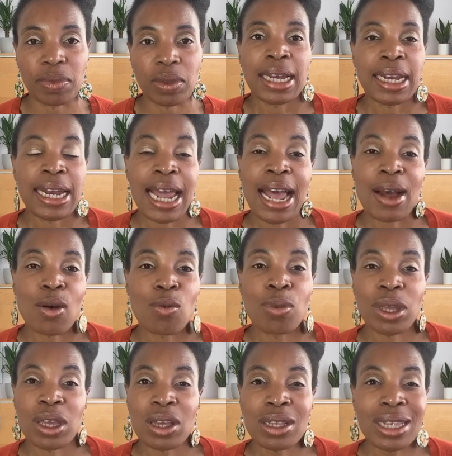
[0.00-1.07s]
Now,
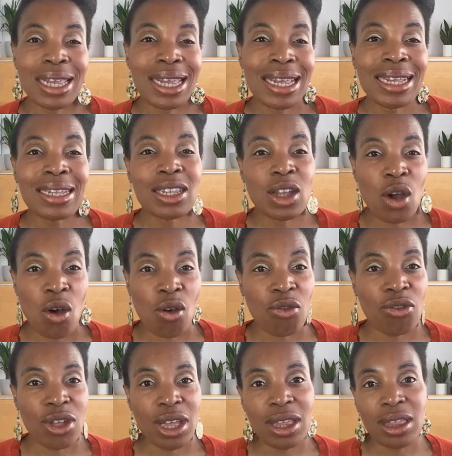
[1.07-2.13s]
because it is
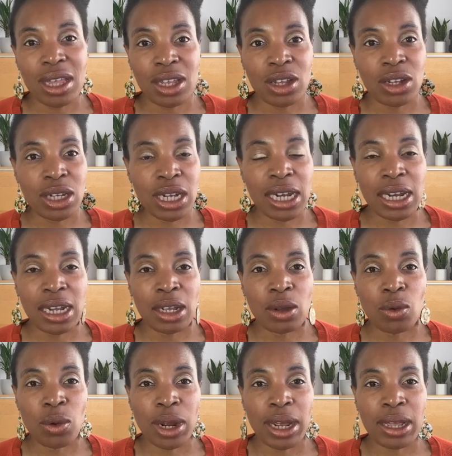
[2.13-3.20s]
coffee that you're dealing
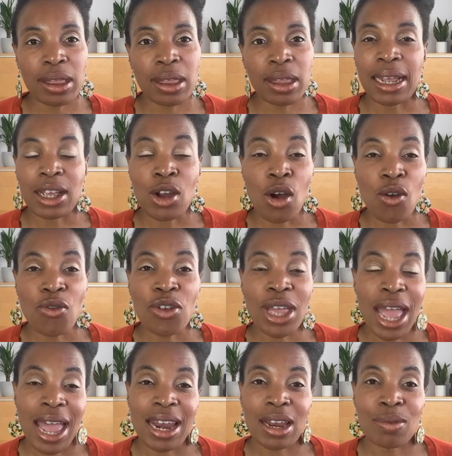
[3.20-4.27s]
with, coffee
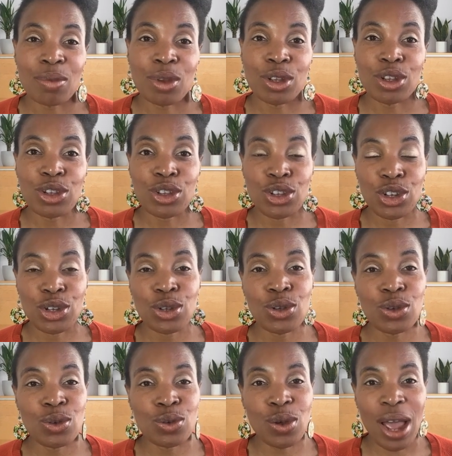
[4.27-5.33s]
enemas
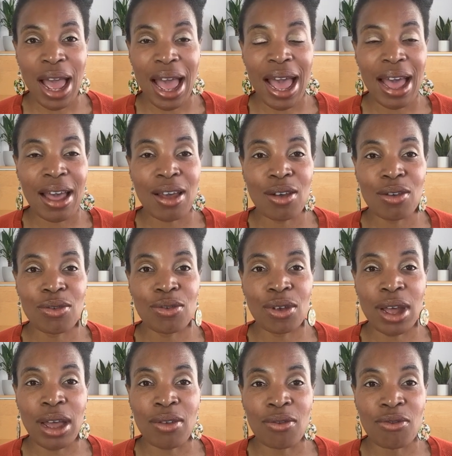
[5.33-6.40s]
do have
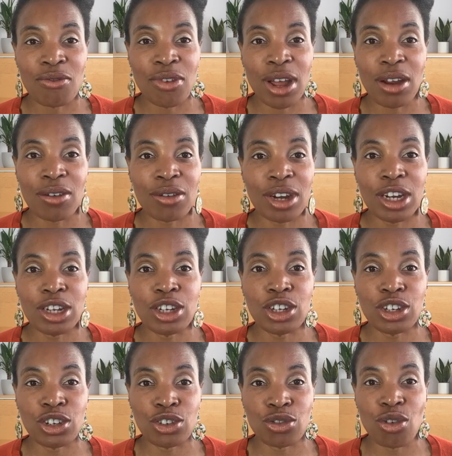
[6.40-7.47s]
a very
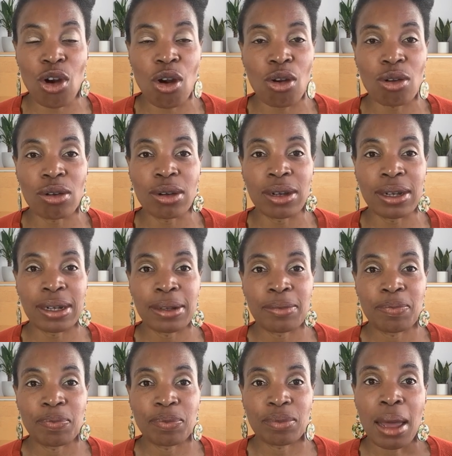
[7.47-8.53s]
strong
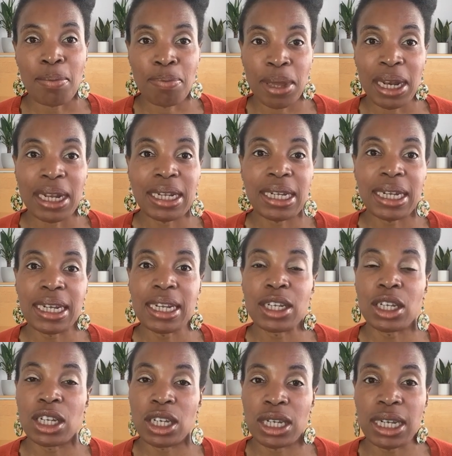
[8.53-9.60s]
ability
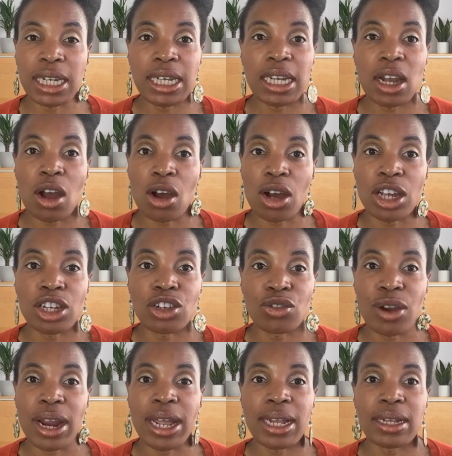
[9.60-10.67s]
to
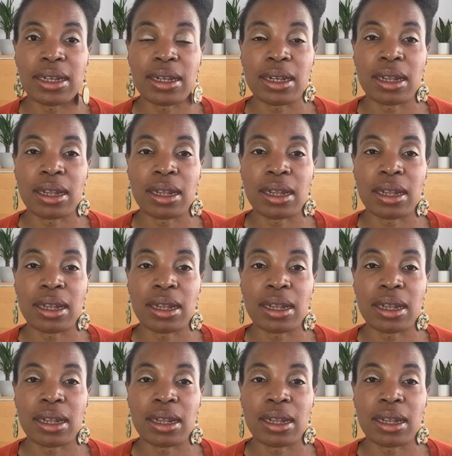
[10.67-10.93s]
dehydrate